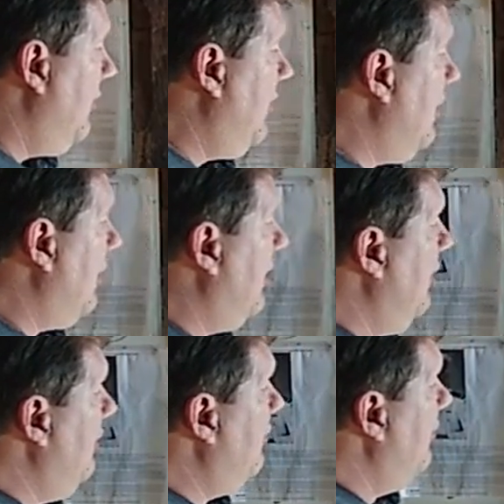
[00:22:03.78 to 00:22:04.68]

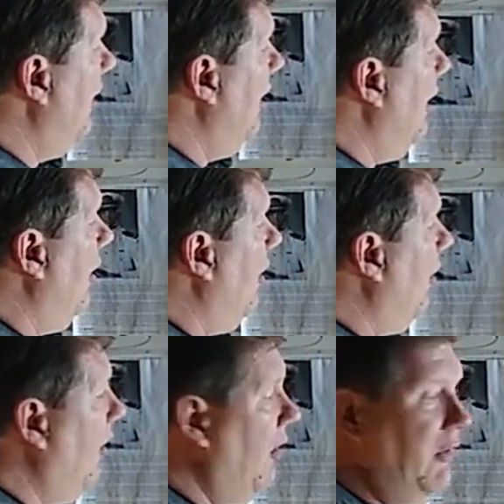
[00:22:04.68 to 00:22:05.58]
Syracuse,
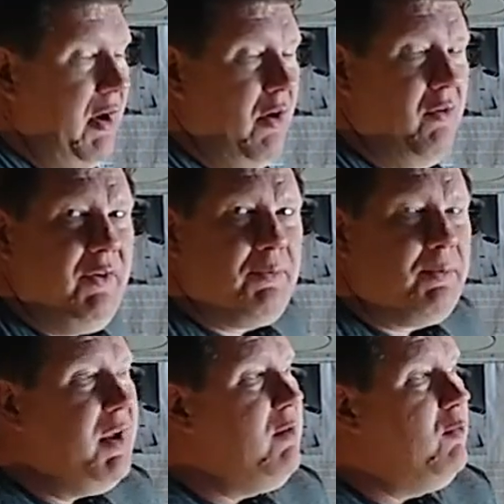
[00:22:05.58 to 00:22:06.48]
they always
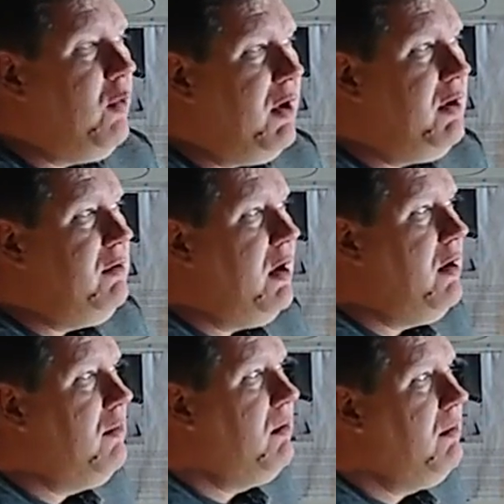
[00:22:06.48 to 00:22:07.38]
play
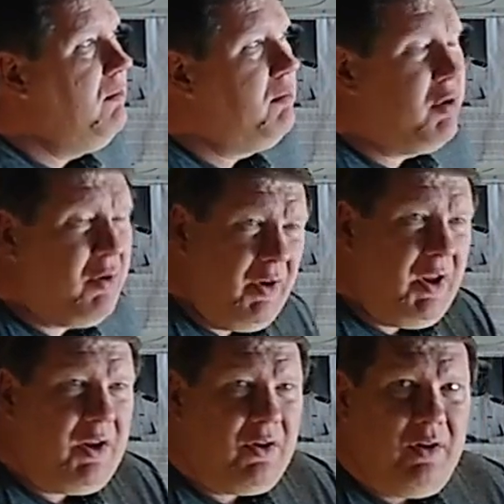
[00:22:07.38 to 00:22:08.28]
one
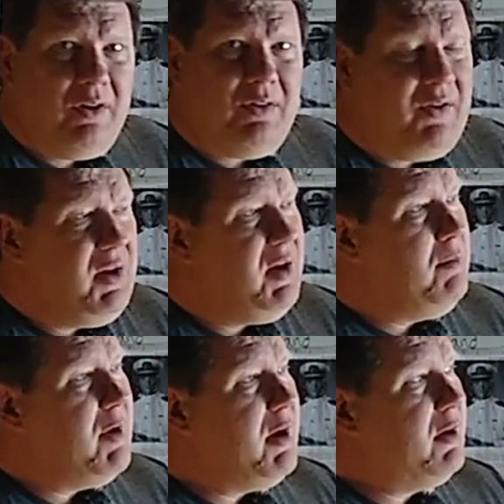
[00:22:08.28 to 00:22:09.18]
pretty good
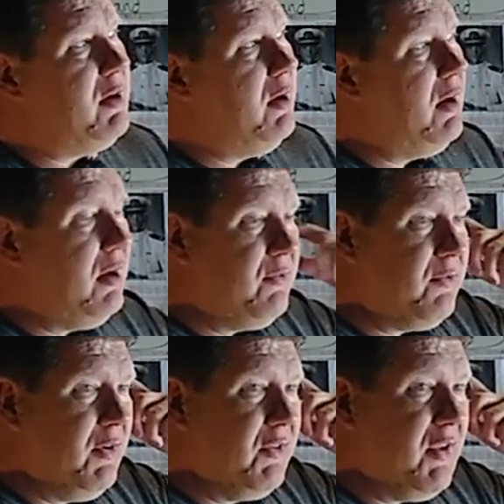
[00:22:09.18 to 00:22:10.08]
team out of
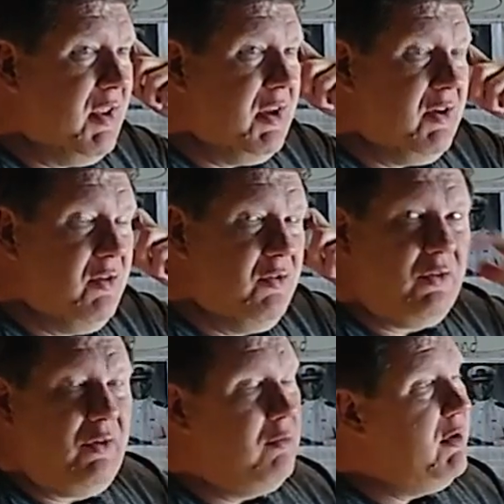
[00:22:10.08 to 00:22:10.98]
conference and they
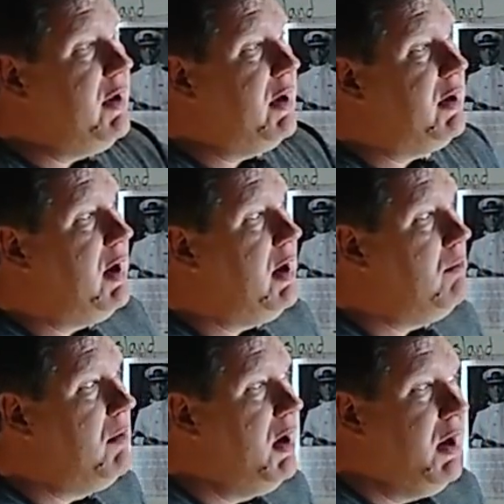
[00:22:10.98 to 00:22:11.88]
usually win that
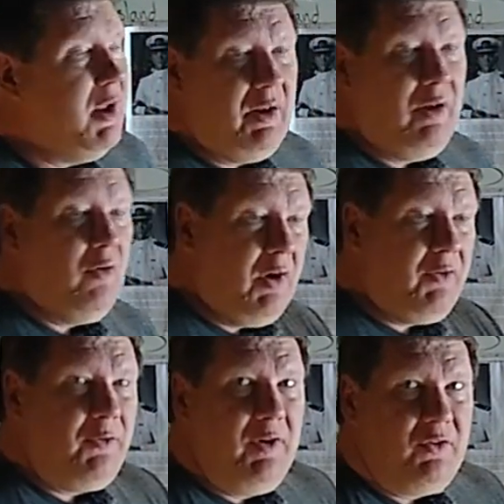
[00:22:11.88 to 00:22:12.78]
game. And then
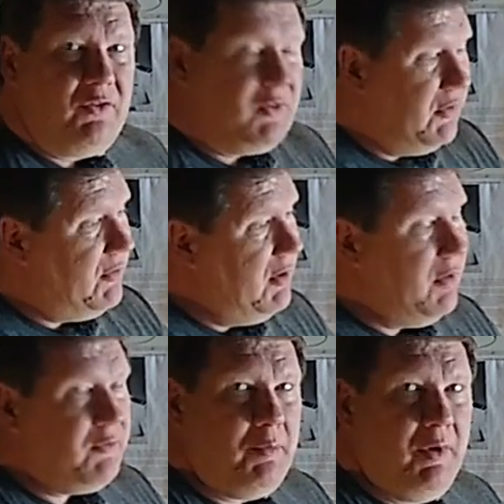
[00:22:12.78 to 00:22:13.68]
often it's just
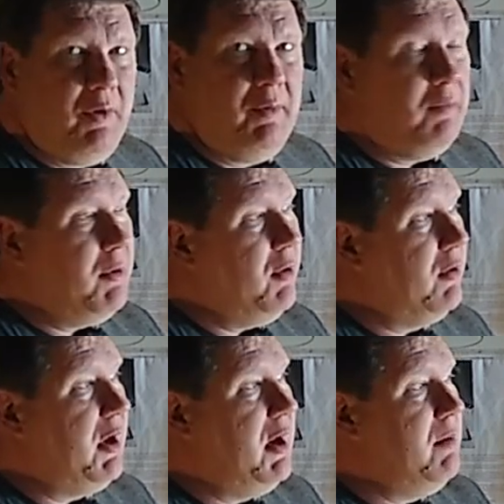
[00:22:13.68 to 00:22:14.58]
enough to put them in a
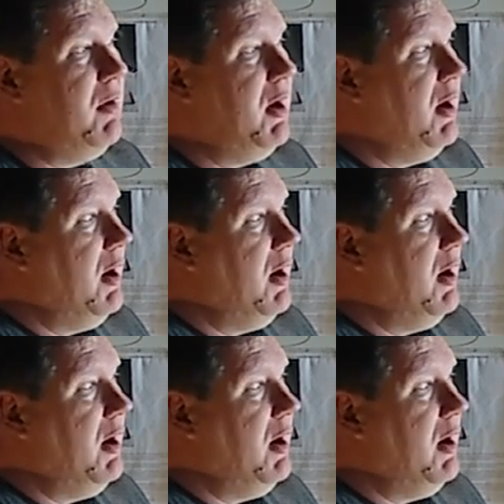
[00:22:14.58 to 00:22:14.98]
bowl game.